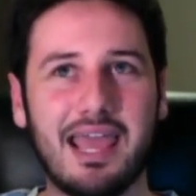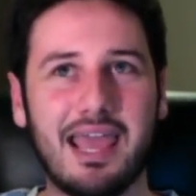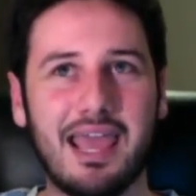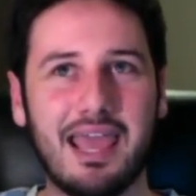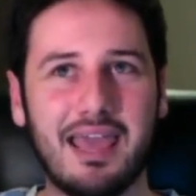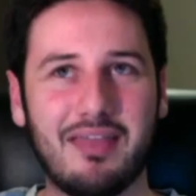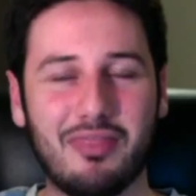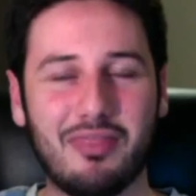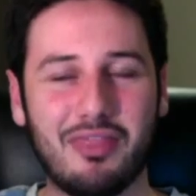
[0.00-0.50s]

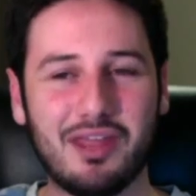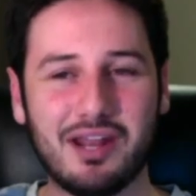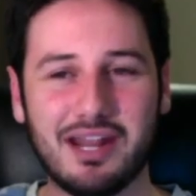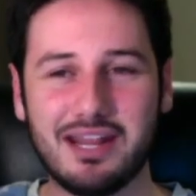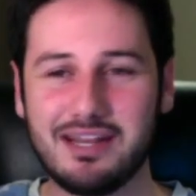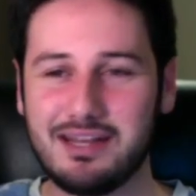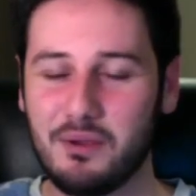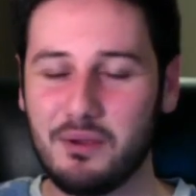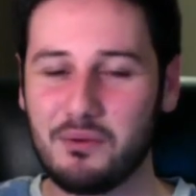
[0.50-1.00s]
And then
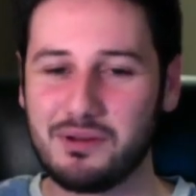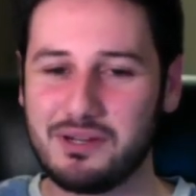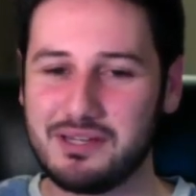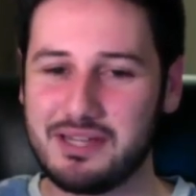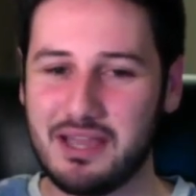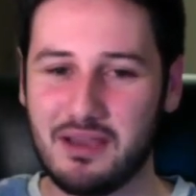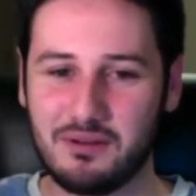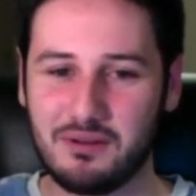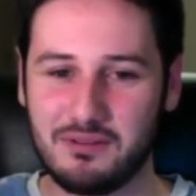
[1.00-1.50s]
I narrowed it
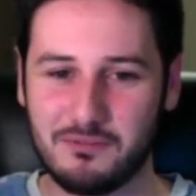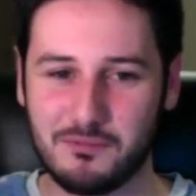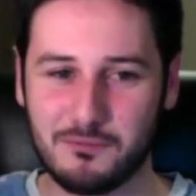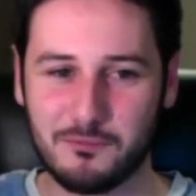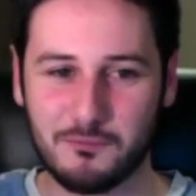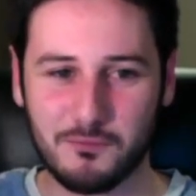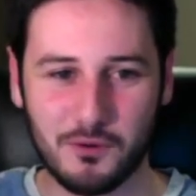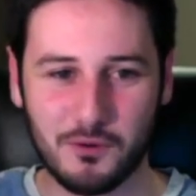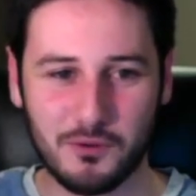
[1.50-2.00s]
down even
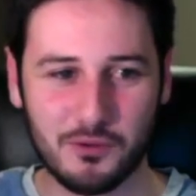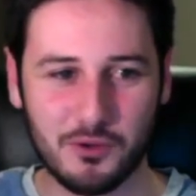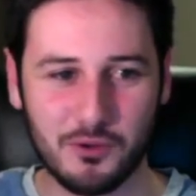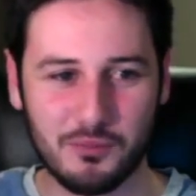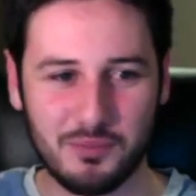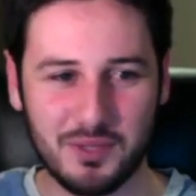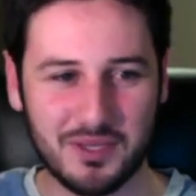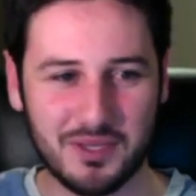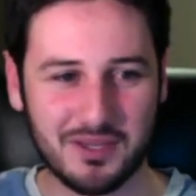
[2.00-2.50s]
further
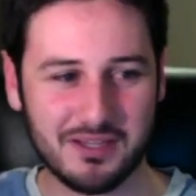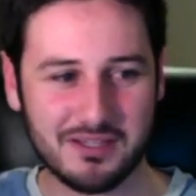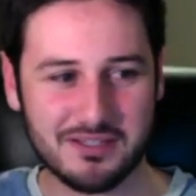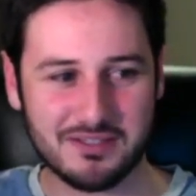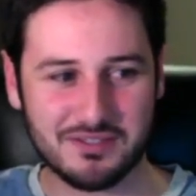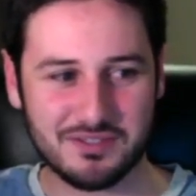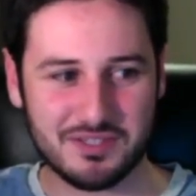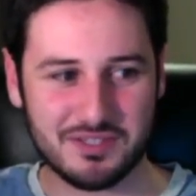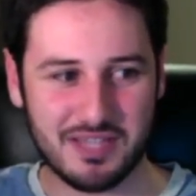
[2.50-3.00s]

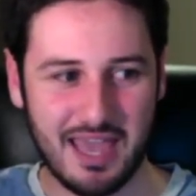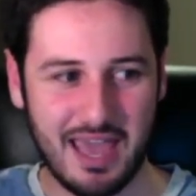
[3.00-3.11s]
because